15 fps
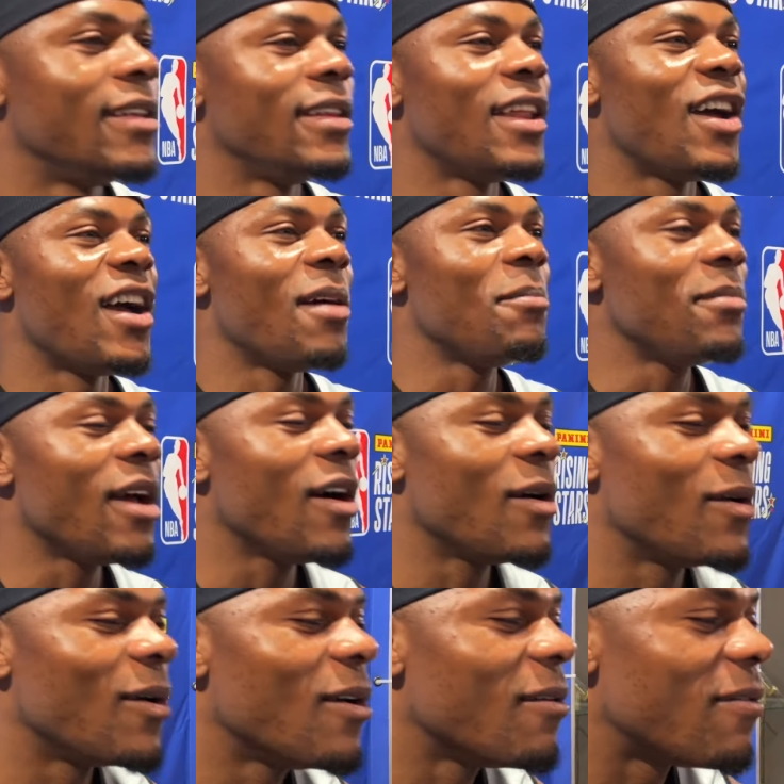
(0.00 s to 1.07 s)
No, I'm not
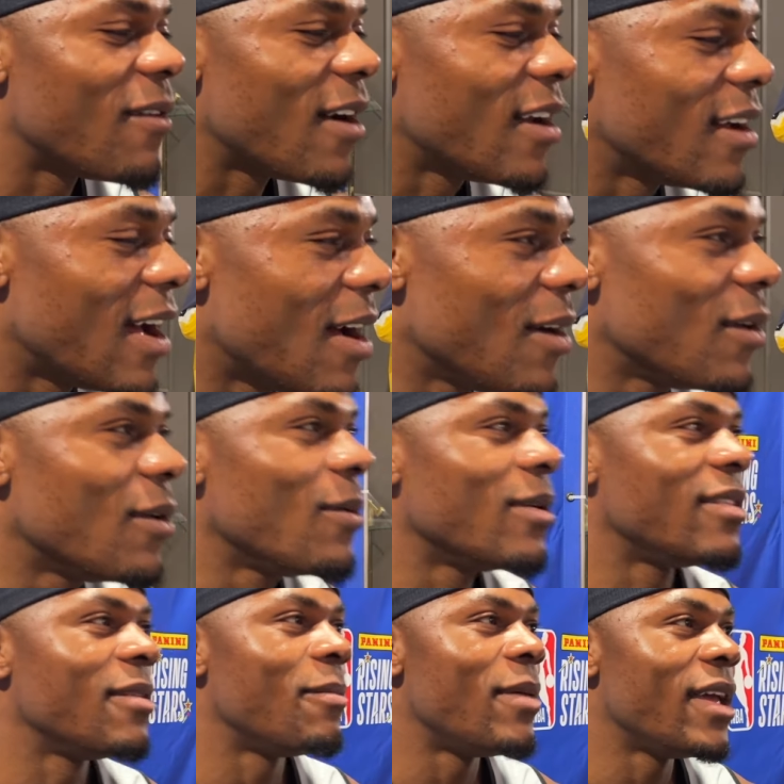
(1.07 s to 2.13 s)
going to go far. I'll go
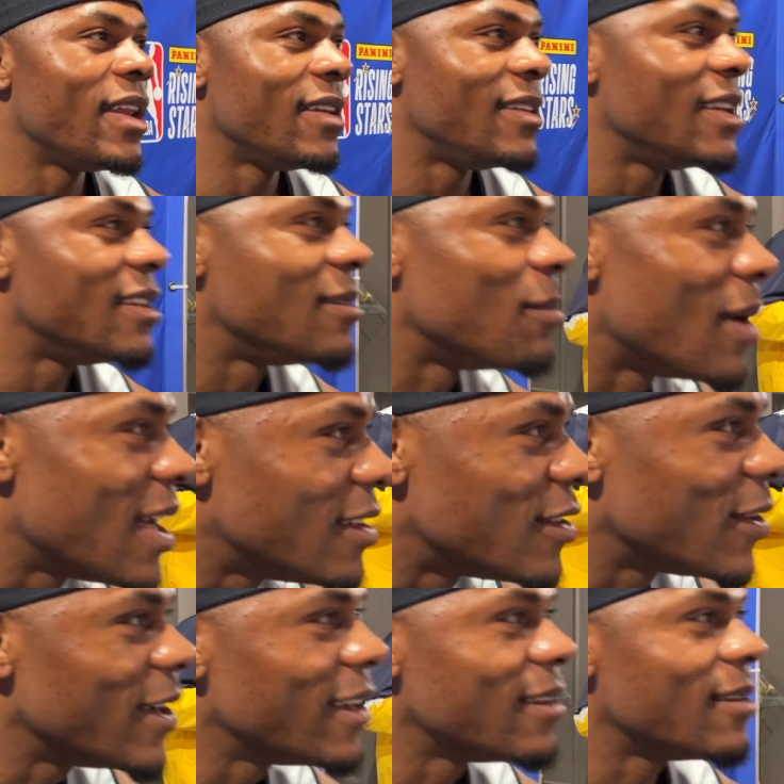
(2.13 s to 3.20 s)
with the Benedict
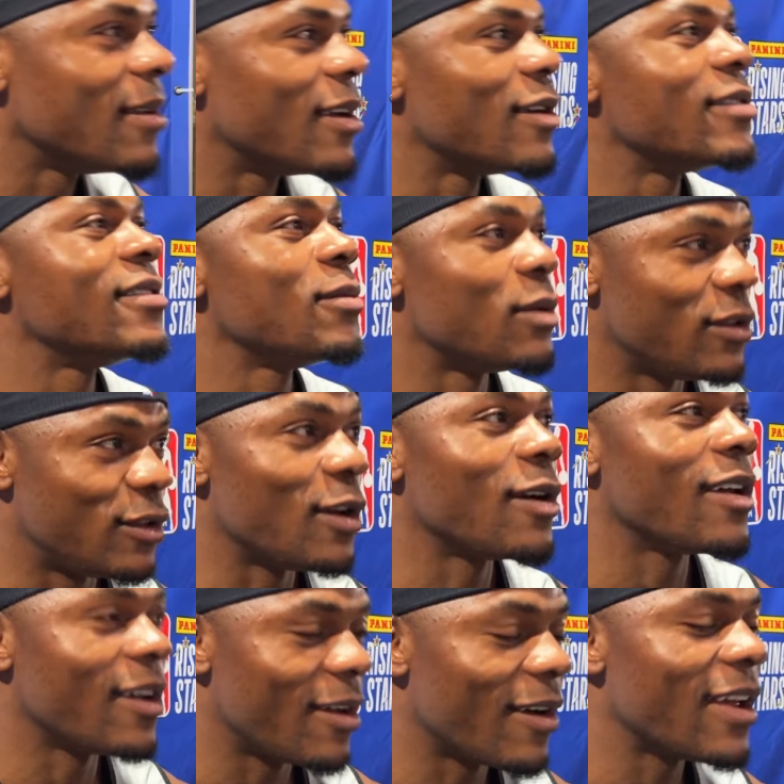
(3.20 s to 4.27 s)
Matrin because he was
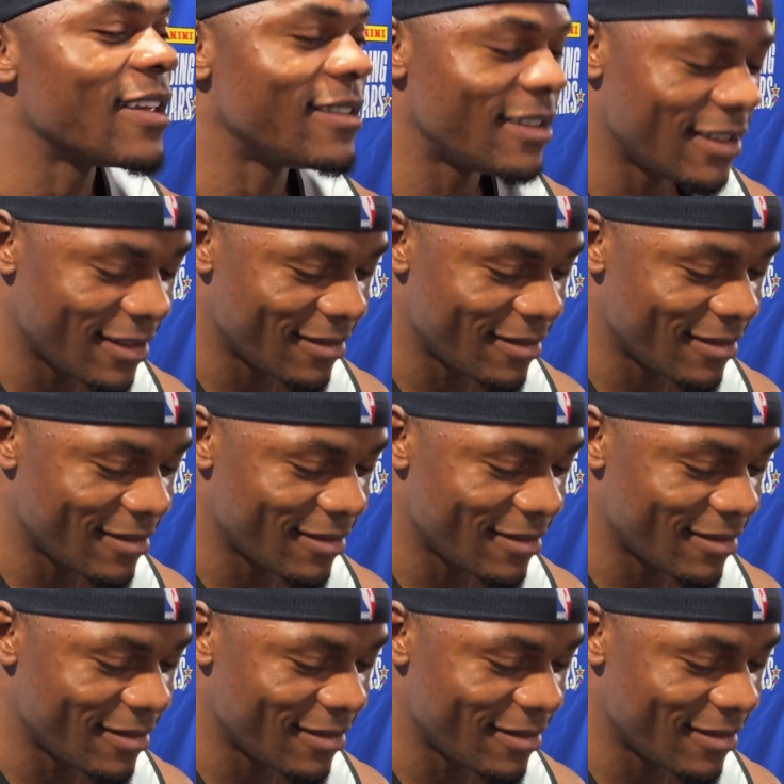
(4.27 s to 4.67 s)
talking crazy.